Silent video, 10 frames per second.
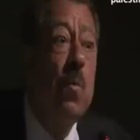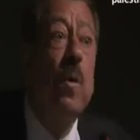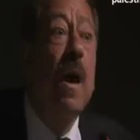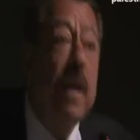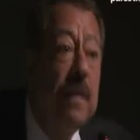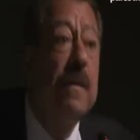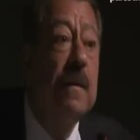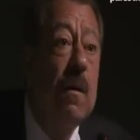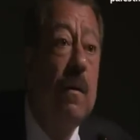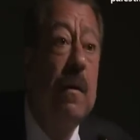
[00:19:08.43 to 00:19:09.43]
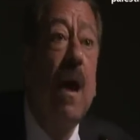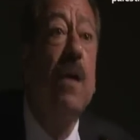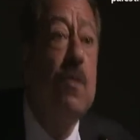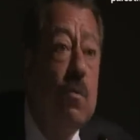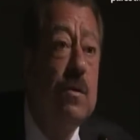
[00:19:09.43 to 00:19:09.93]
we are heading toward a
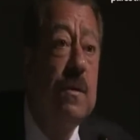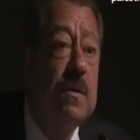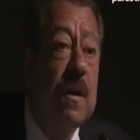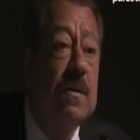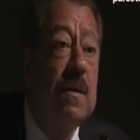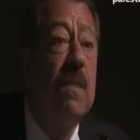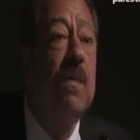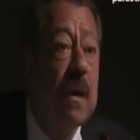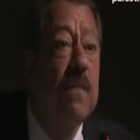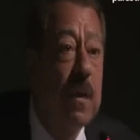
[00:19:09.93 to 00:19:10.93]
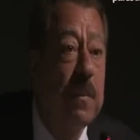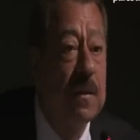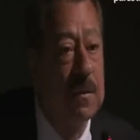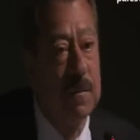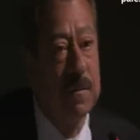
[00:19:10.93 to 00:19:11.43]
huge disaster. Thank you very much.